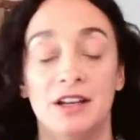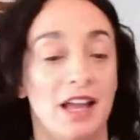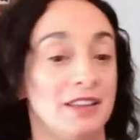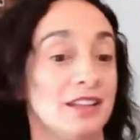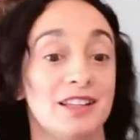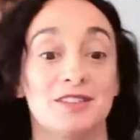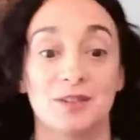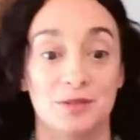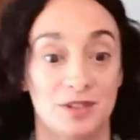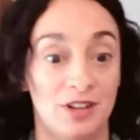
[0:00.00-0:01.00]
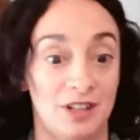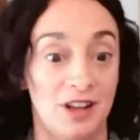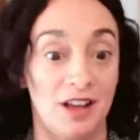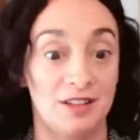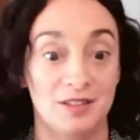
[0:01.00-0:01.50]
and the list goes on and
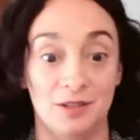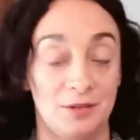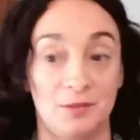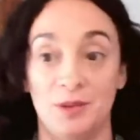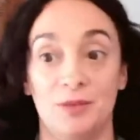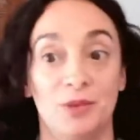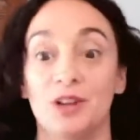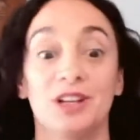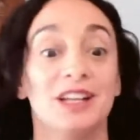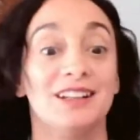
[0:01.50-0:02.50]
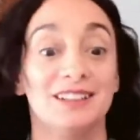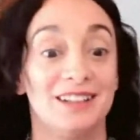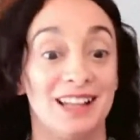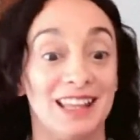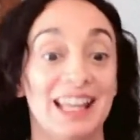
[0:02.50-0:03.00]
on. So we couldn't
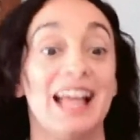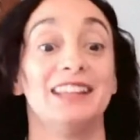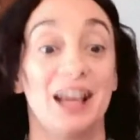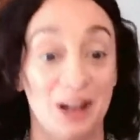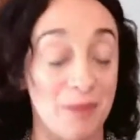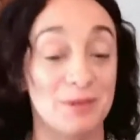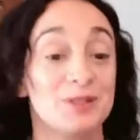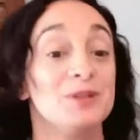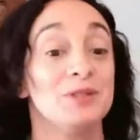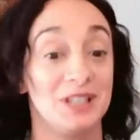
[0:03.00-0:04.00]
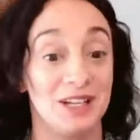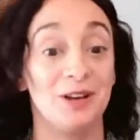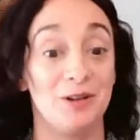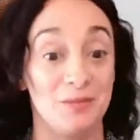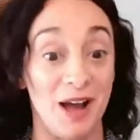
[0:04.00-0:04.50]
let that opportunity
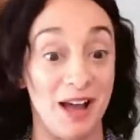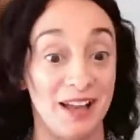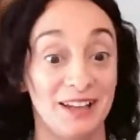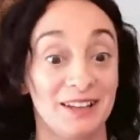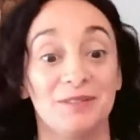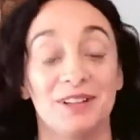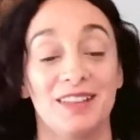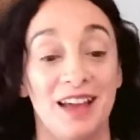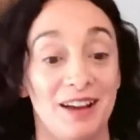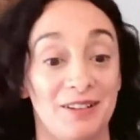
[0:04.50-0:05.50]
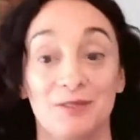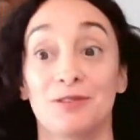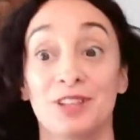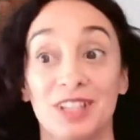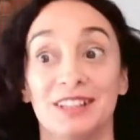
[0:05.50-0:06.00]
go by without
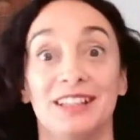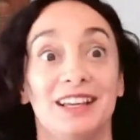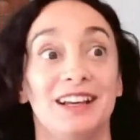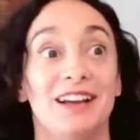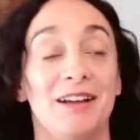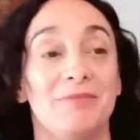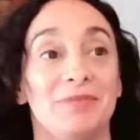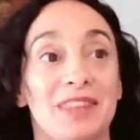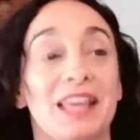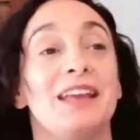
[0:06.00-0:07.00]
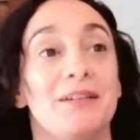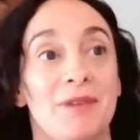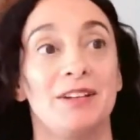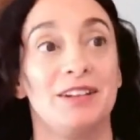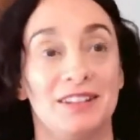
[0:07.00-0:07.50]
really thinking
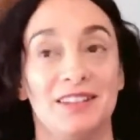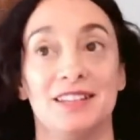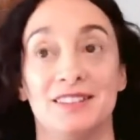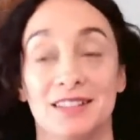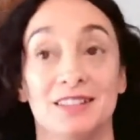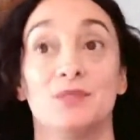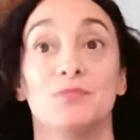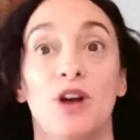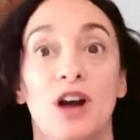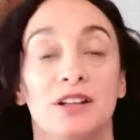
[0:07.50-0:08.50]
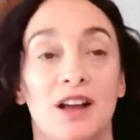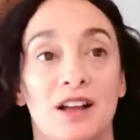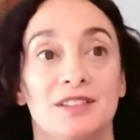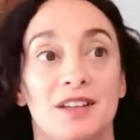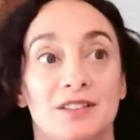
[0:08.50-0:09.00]
about it in this broad
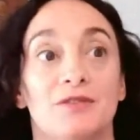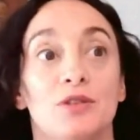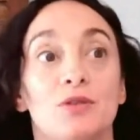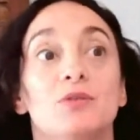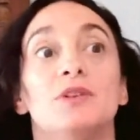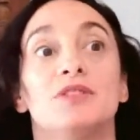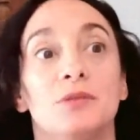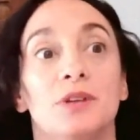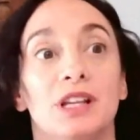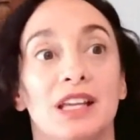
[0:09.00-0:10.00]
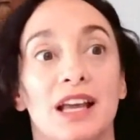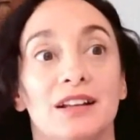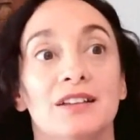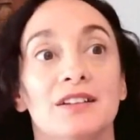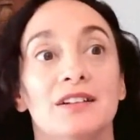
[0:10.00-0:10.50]
context of who is going to get
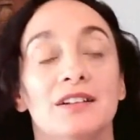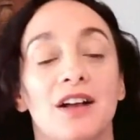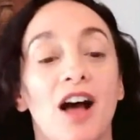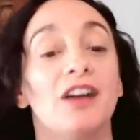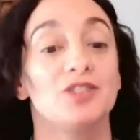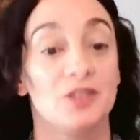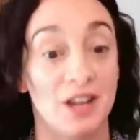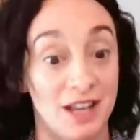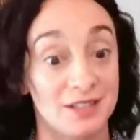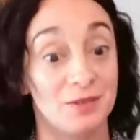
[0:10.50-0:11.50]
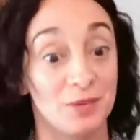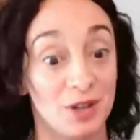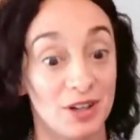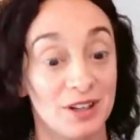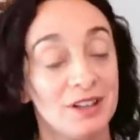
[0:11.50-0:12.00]
entree, as it
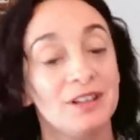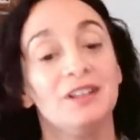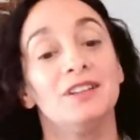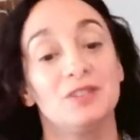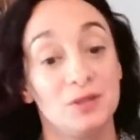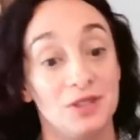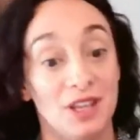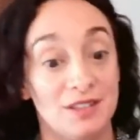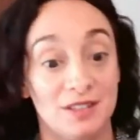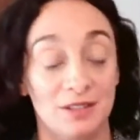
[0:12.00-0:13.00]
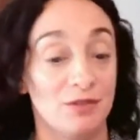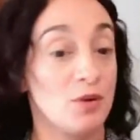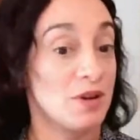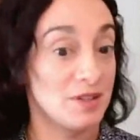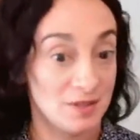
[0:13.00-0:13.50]
were, to this. And of
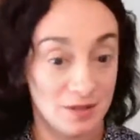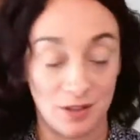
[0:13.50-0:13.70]
course,